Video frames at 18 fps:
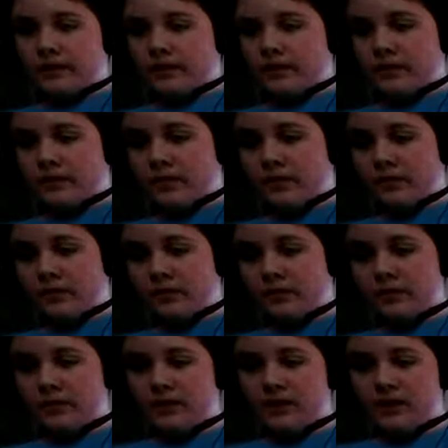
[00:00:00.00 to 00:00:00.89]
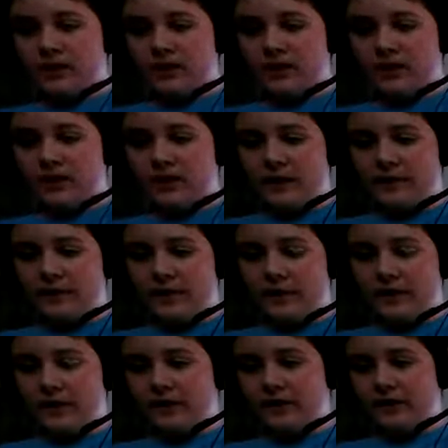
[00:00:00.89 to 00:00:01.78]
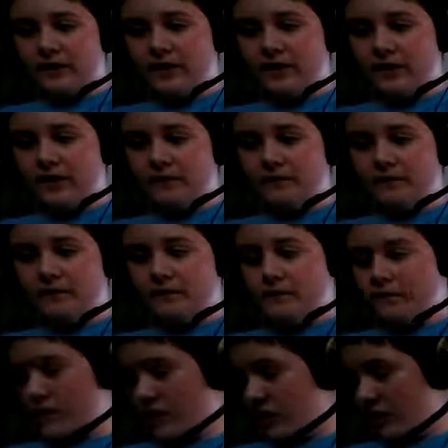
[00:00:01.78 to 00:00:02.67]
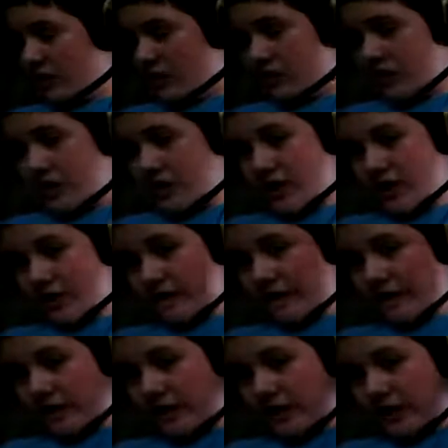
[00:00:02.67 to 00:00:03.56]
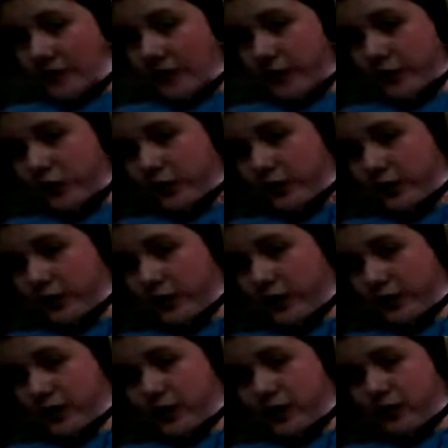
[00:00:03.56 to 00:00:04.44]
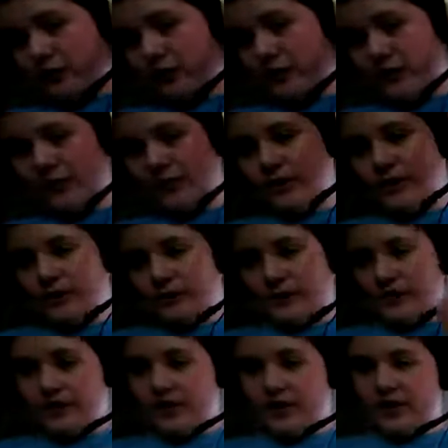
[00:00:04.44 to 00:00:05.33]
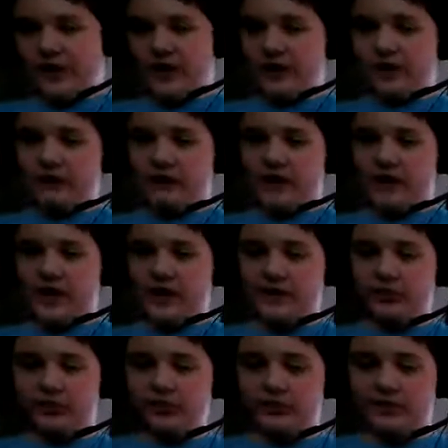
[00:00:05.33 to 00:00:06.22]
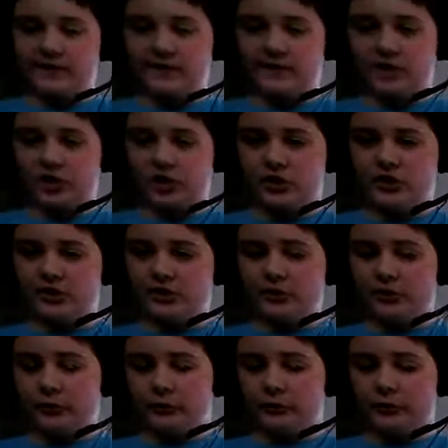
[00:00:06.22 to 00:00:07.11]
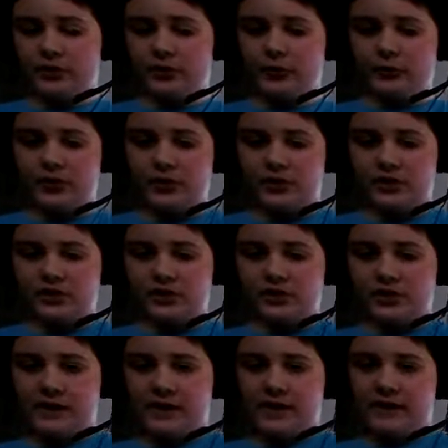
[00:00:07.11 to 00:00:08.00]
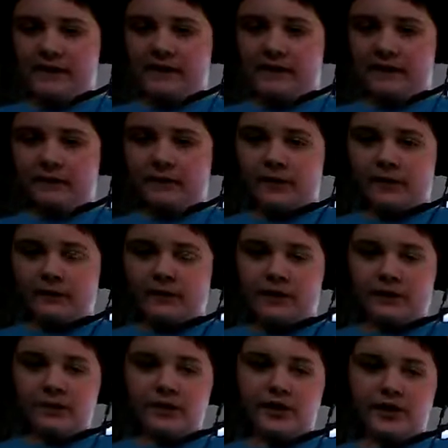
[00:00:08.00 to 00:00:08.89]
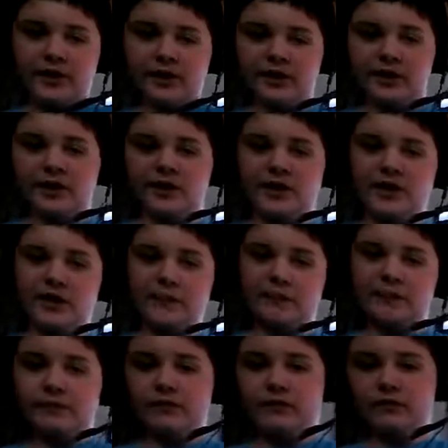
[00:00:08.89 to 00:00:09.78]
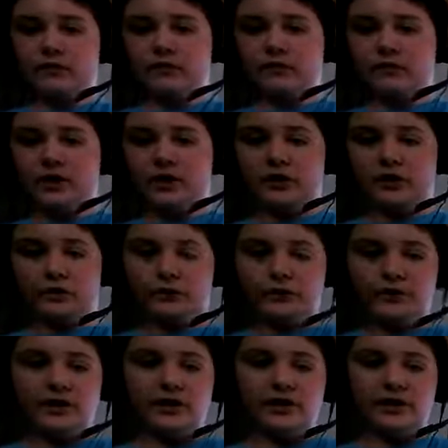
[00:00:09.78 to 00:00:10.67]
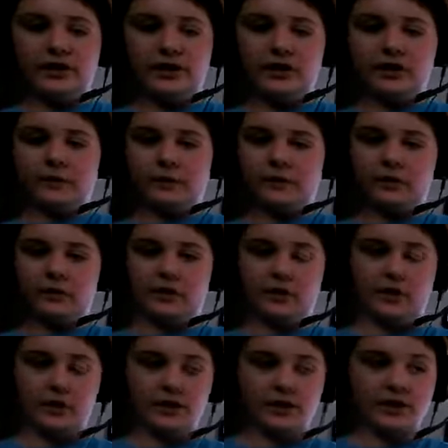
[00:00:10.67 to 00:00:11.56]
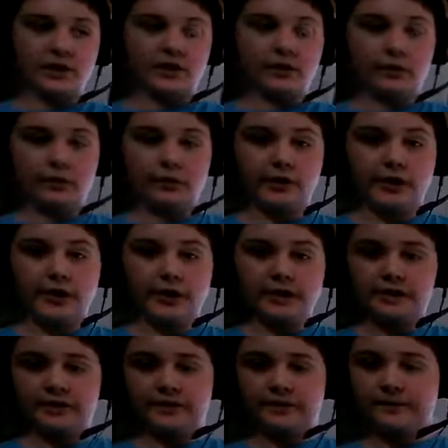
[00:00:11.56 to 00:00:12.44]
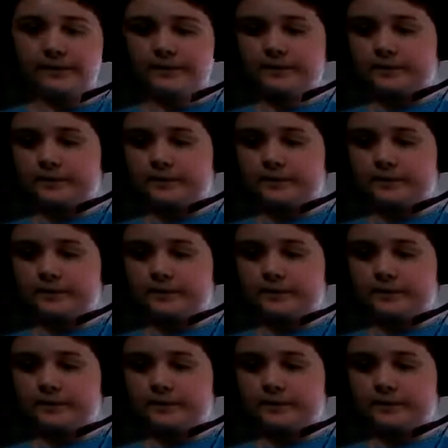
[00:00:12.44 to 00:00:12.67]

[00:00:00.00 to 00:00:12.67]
So, I feel like if it's a good game for if you only like the 2D ones and you want to kind of transition to 3D ones, I'd recommend playing this game, Mario 3D Land, for the Nintendo 3DS.